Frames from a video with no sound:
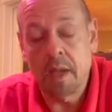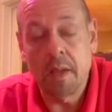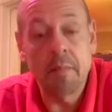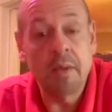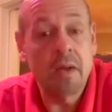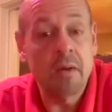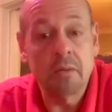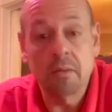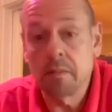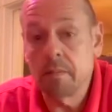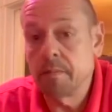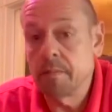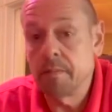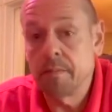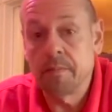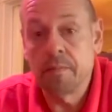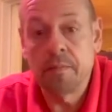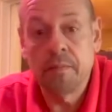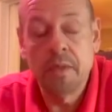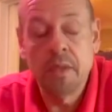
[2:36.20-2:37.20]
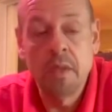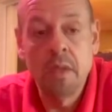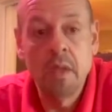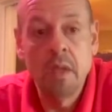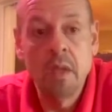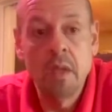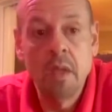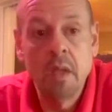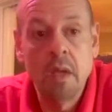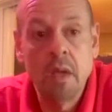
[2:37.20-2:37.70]
I'm out.
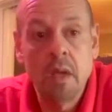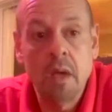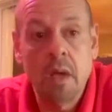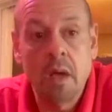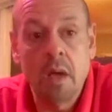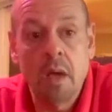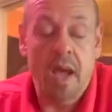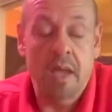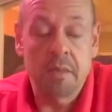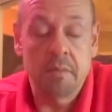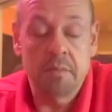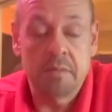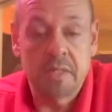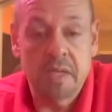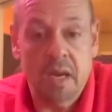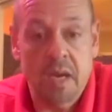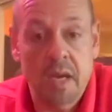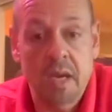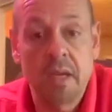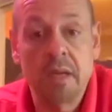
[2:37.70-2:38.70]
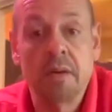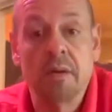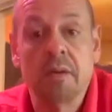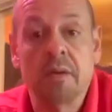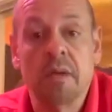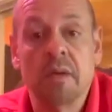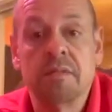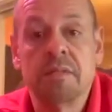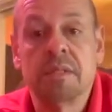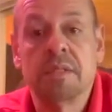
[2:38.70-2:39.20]
I am
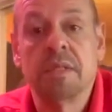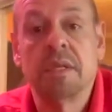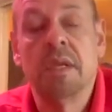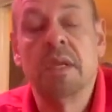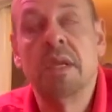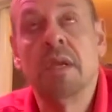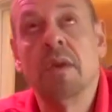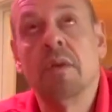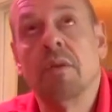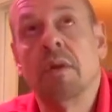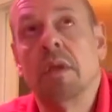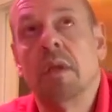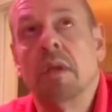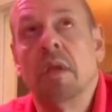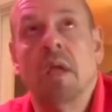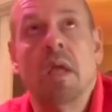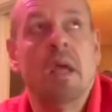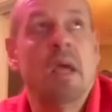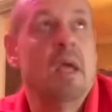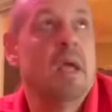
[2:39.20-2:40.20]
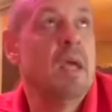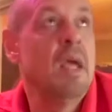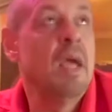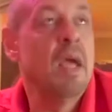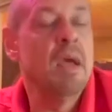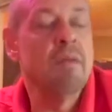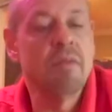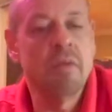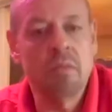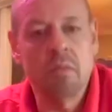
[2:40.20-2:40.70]
tired of hearing
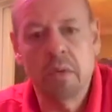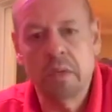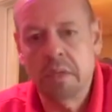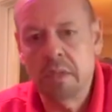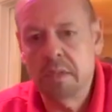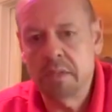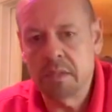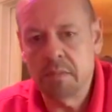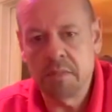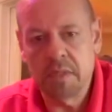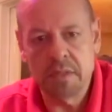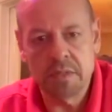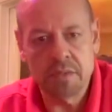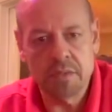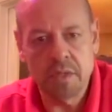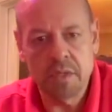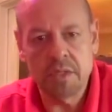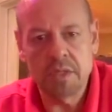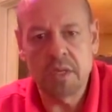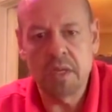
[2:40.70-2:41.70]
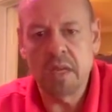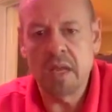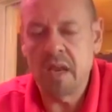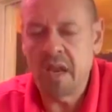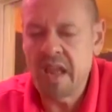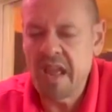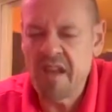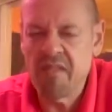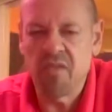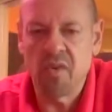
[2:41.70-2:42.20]
everyone in his administration
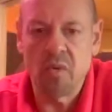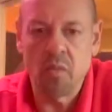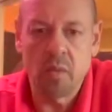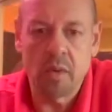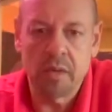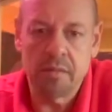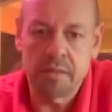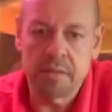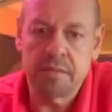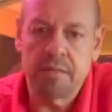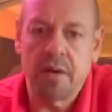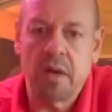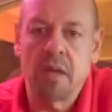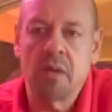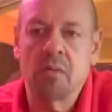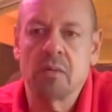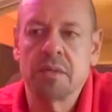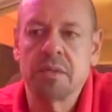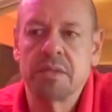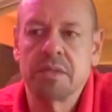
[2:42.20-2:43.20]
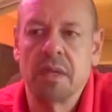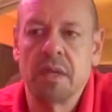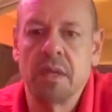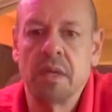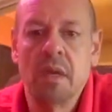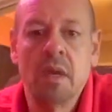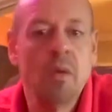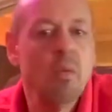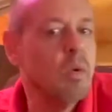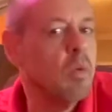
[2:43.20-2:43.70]
and every one of his followers
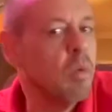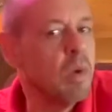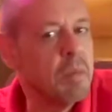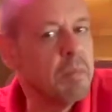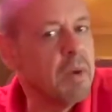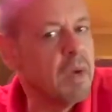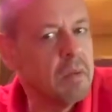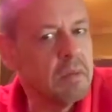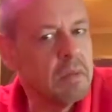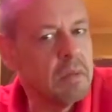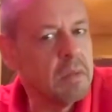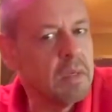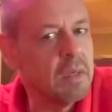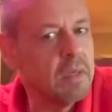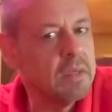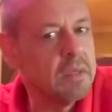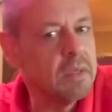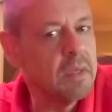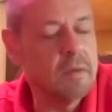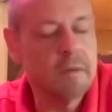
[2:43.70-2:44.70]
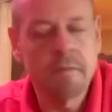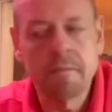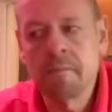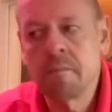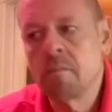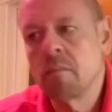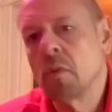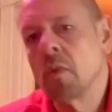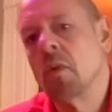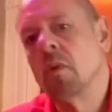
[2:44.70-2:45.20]
say, well, what about Clinton?
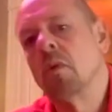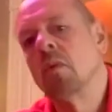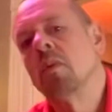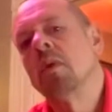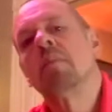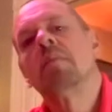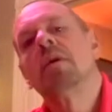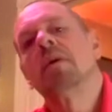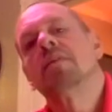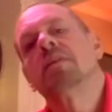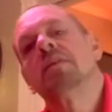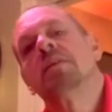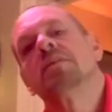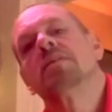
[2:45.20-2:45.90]
Or what about